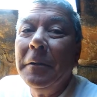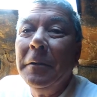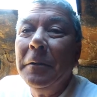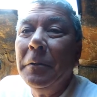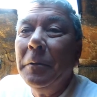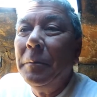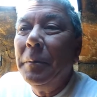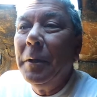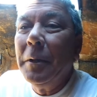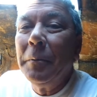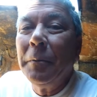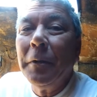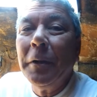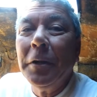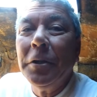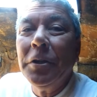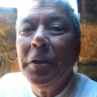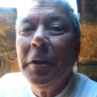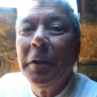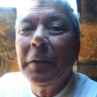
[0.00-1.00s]
into a big
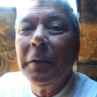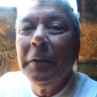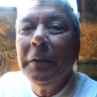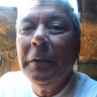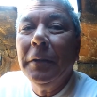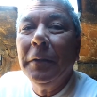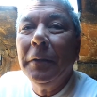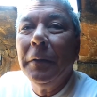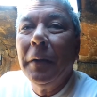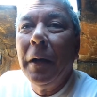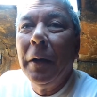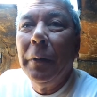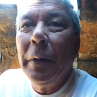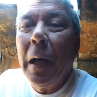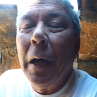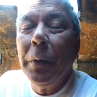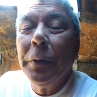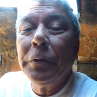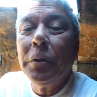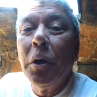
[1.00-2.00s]
project.
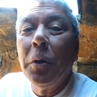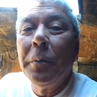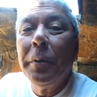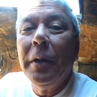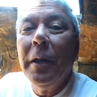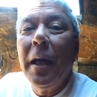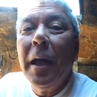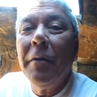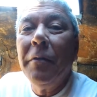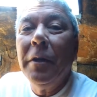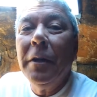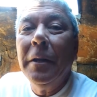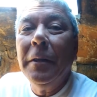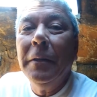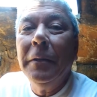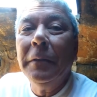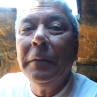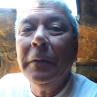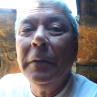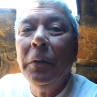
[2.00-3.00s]
I was hoping to have it
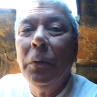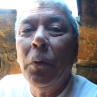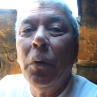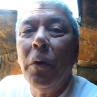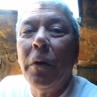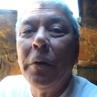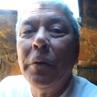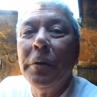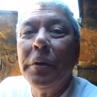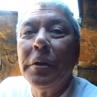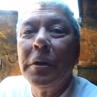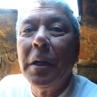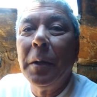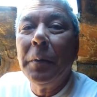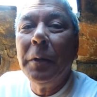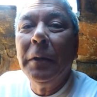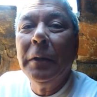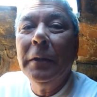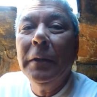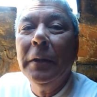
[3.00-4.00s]
in the water this
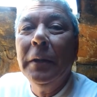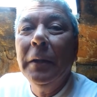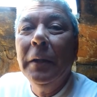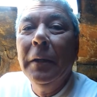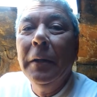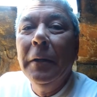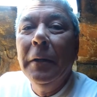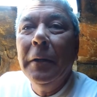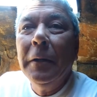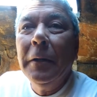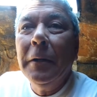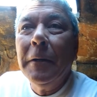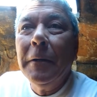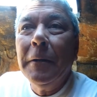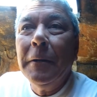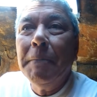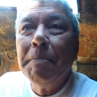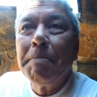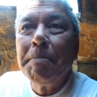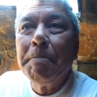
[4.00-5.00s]
summer.
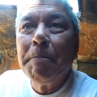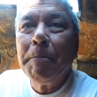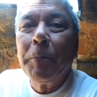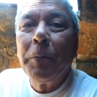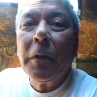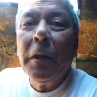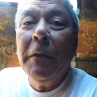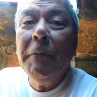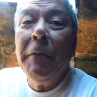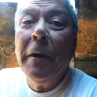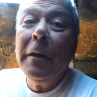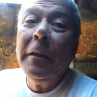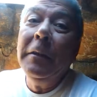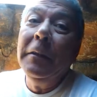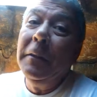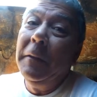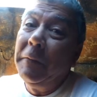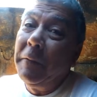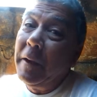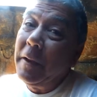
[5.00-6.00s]
If I
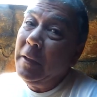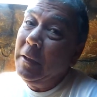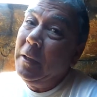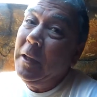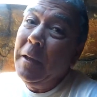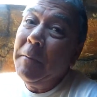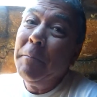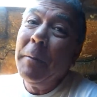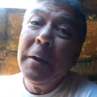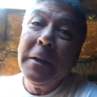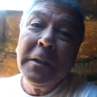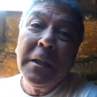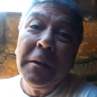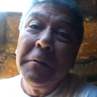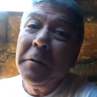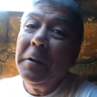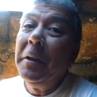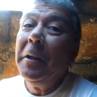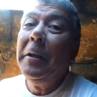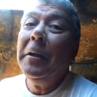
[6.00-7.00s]
can keep my
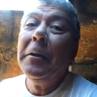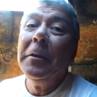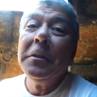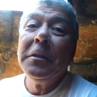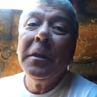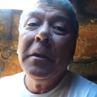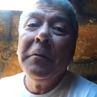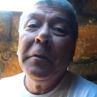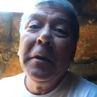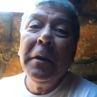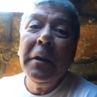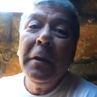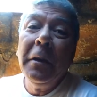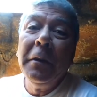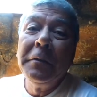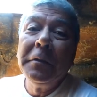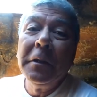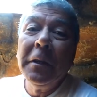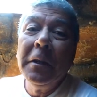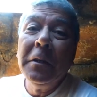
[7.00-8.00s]
7-day on 7-day
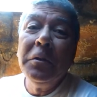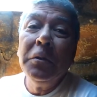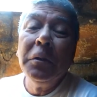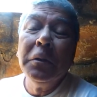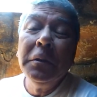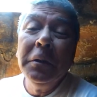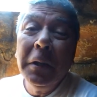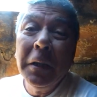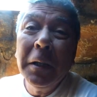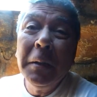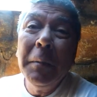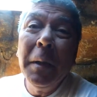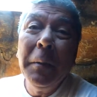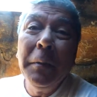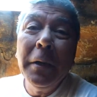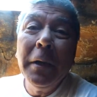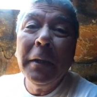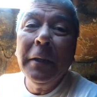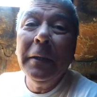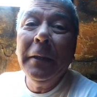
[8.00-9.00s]
off schedule,
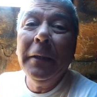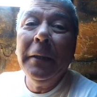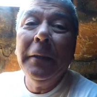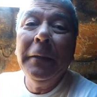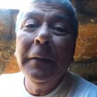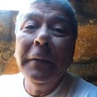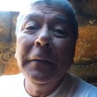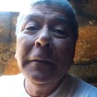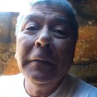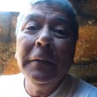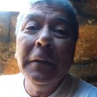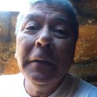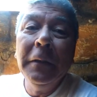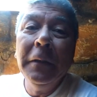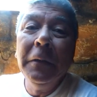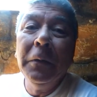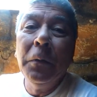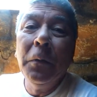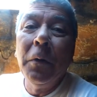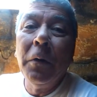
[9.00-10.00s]
maybe I can get it in
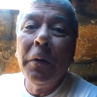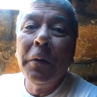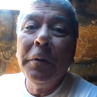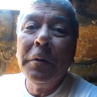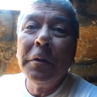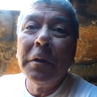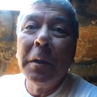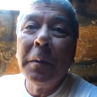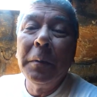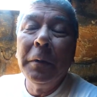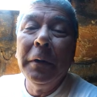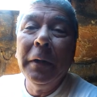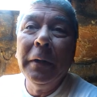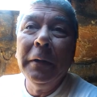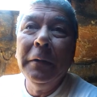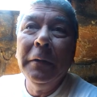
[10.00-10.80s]
the water this summer.